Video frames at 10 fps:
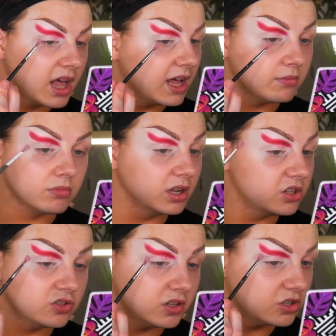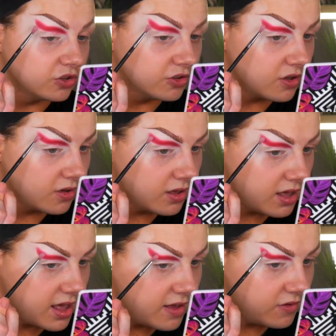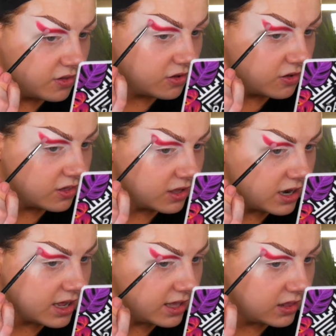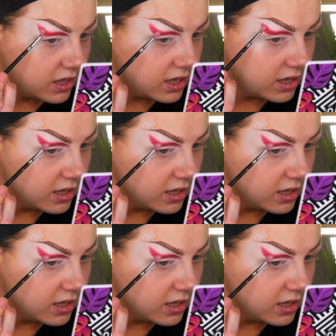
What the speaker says: I'm literally just ever so slightly